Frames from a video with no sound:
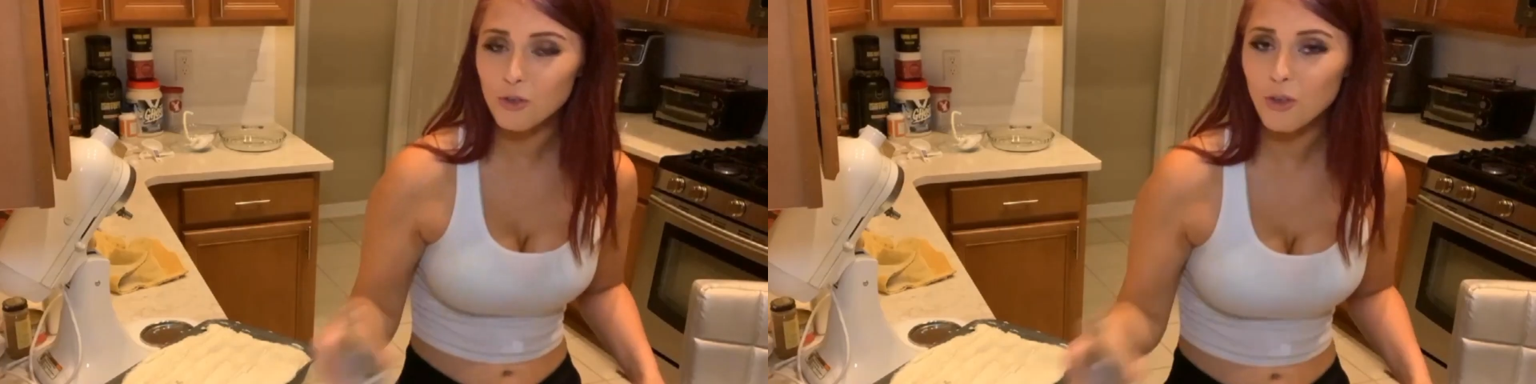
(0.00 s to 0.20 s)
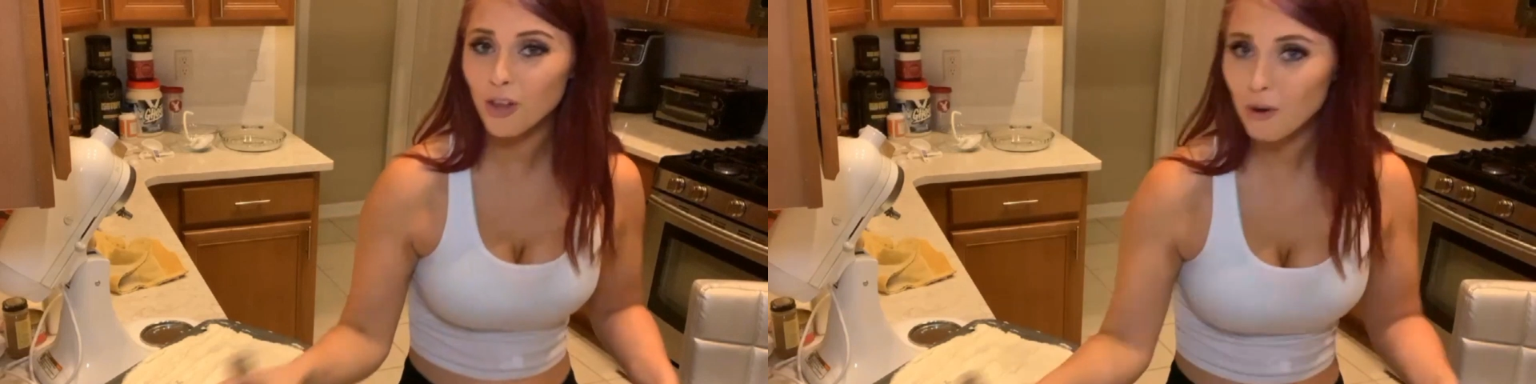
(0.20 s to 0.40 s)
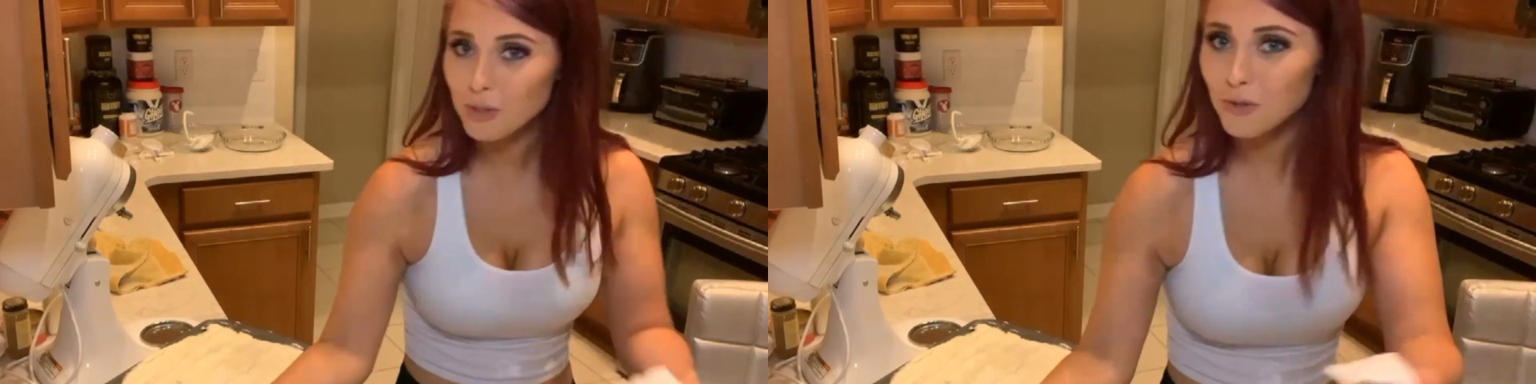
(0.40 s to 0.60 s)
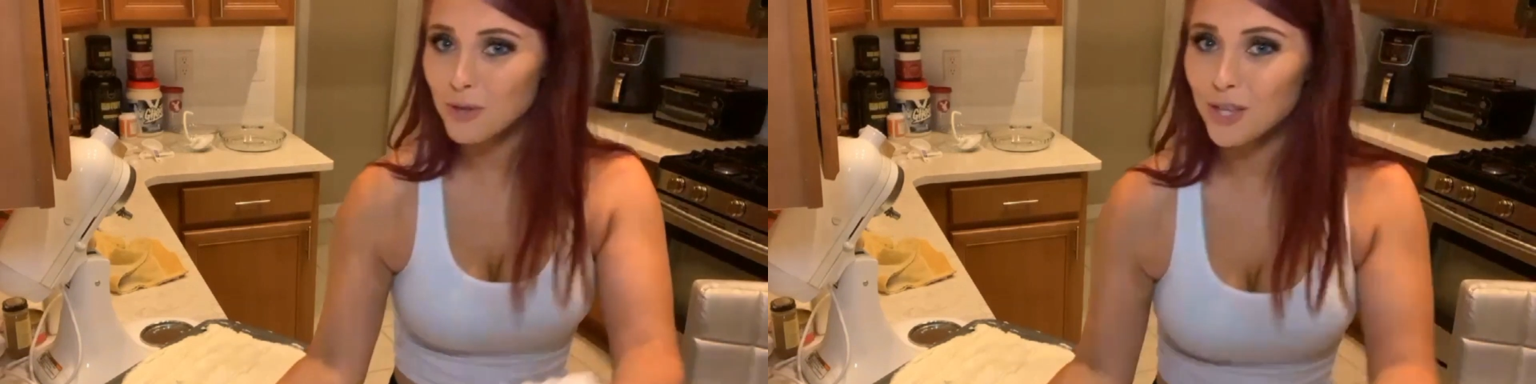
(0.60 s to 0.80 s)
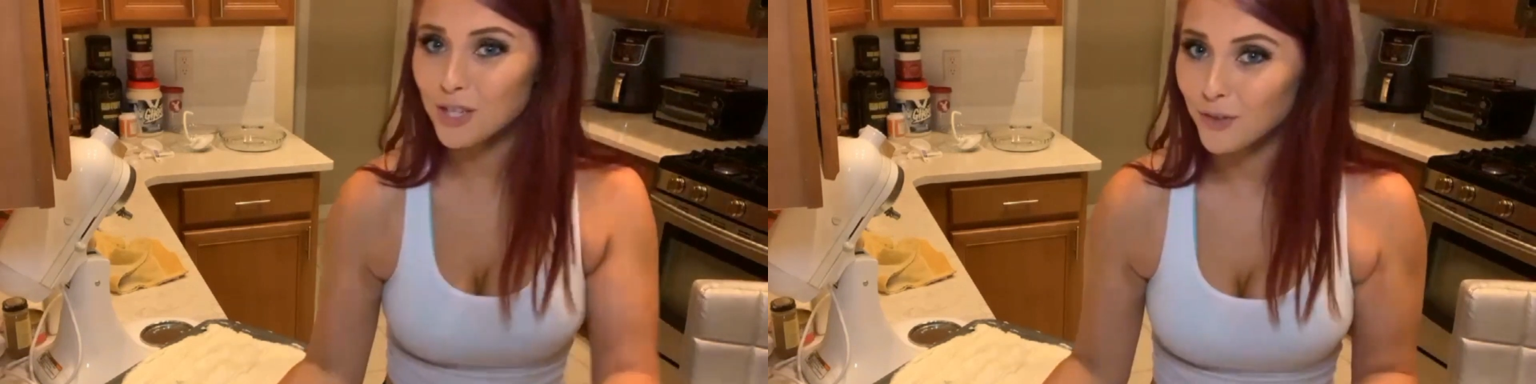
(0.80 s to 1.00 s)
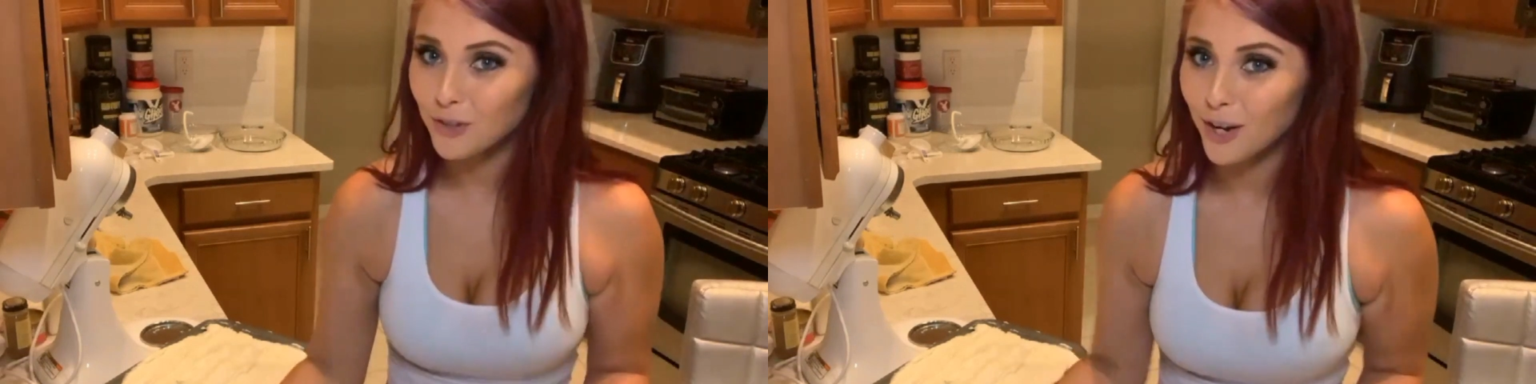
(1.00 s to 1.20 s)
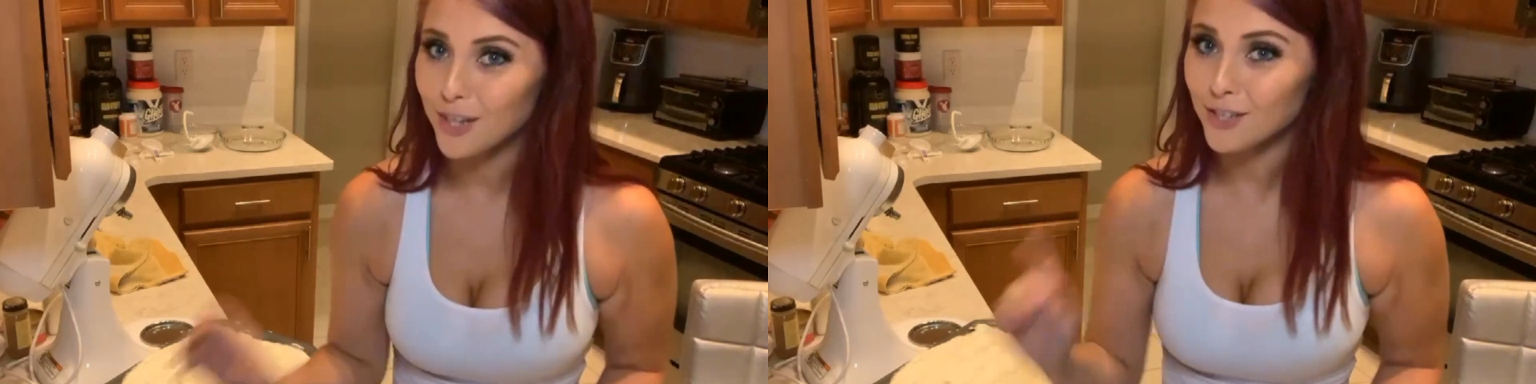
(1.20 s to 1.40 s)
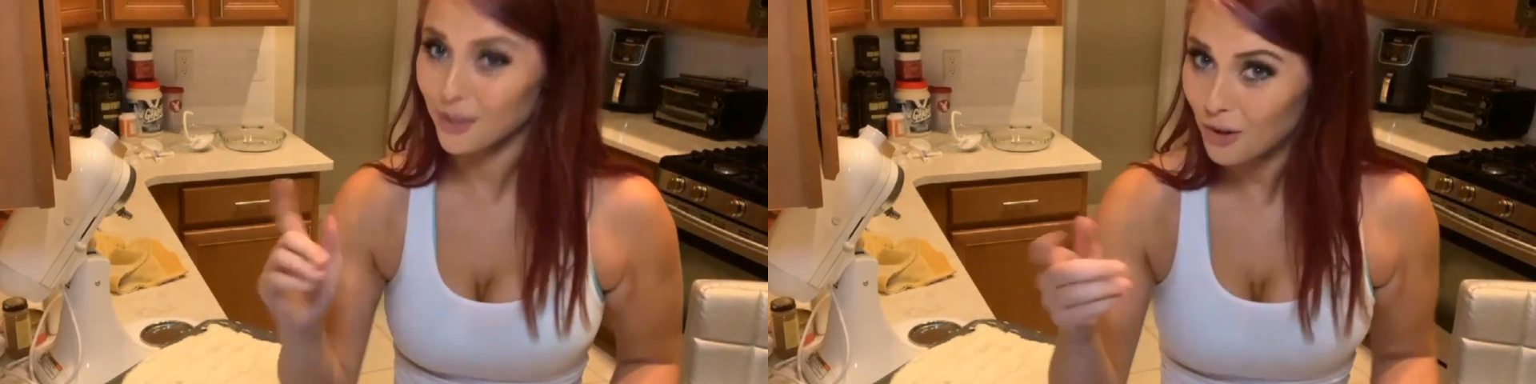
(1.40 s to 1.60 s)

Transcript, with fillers: you thought I was doing this for you guys?